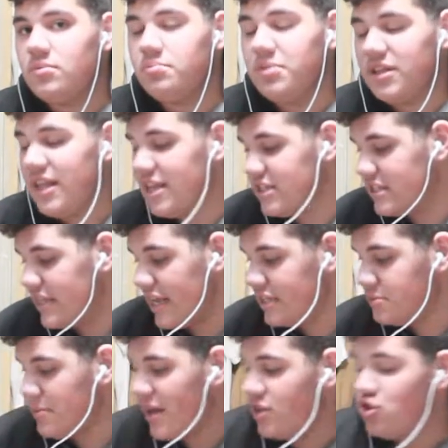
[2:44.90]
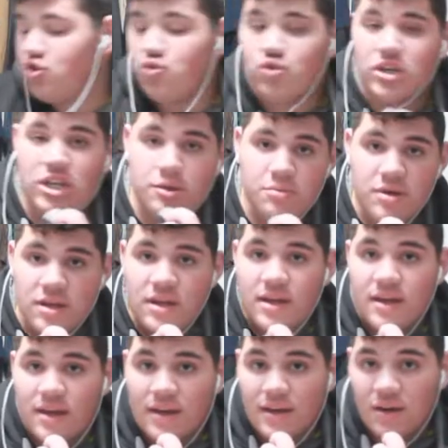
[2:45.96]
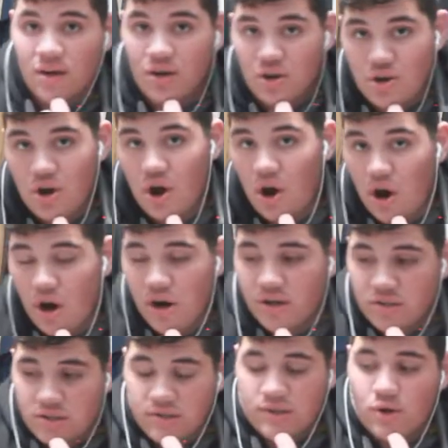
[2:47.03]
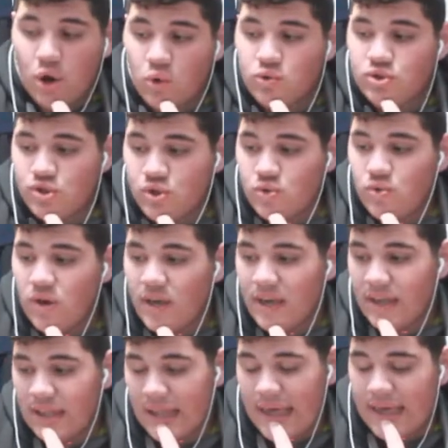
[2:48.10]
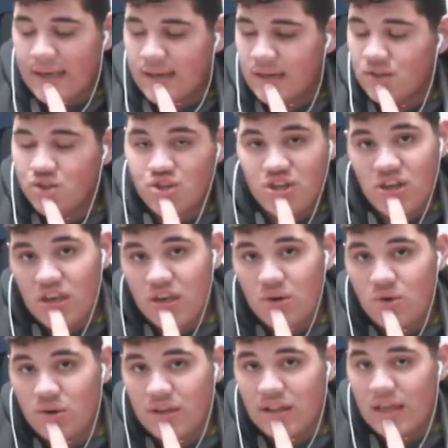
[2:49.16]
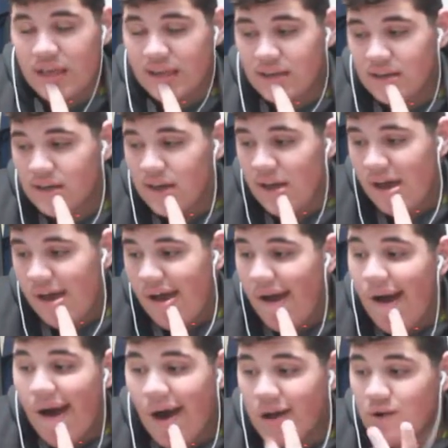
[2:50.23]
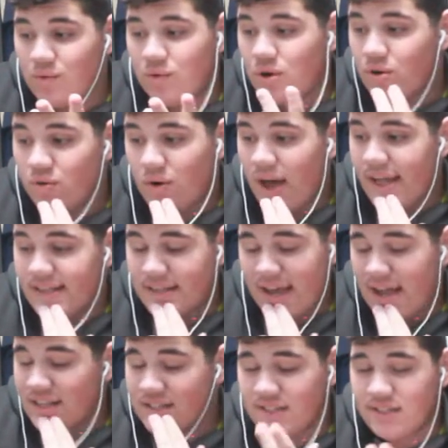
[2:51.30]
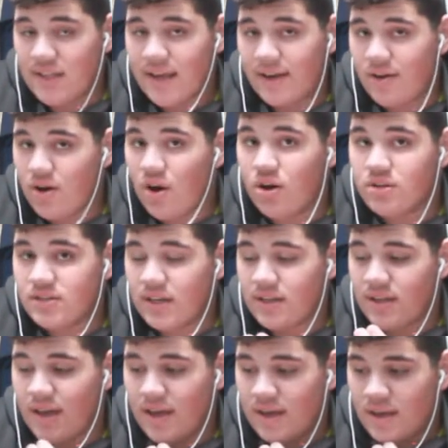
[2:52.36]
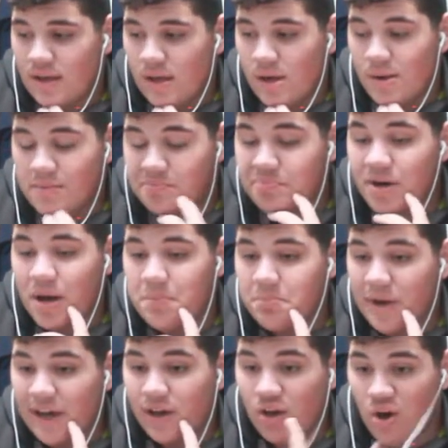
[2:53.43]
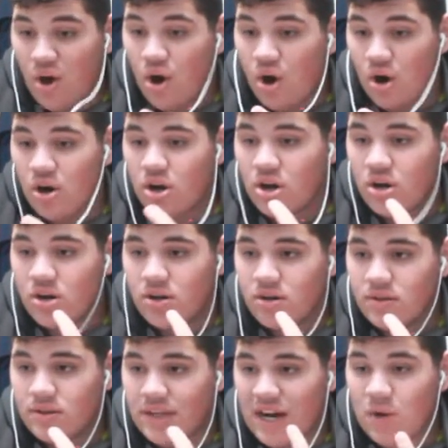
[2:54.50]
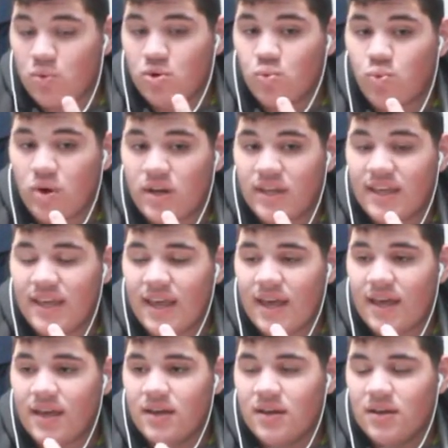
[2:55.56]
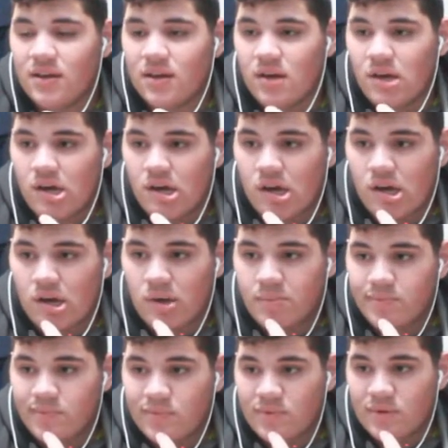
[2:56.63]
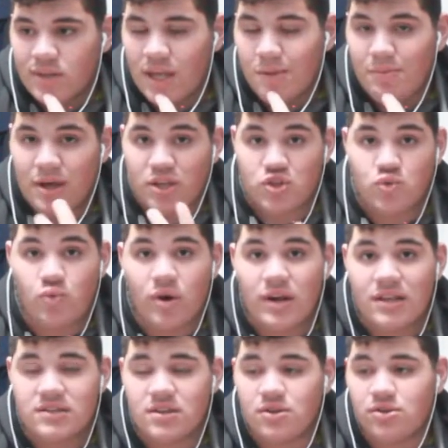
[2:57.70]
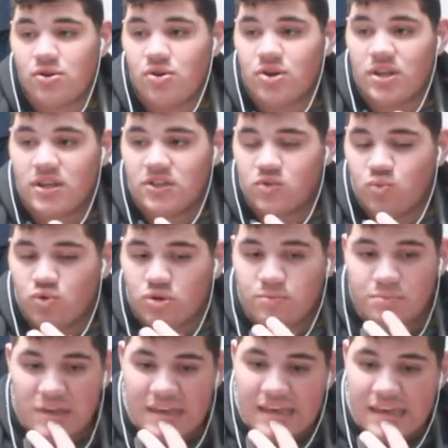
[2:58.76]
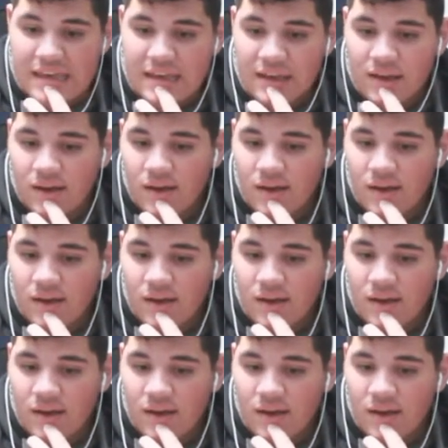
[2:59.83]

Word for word: But that's that's my dream car to go to and like chill and like I don't know. I I just like cars like that. But my car that I would want to get um, in my 20s and 30s would be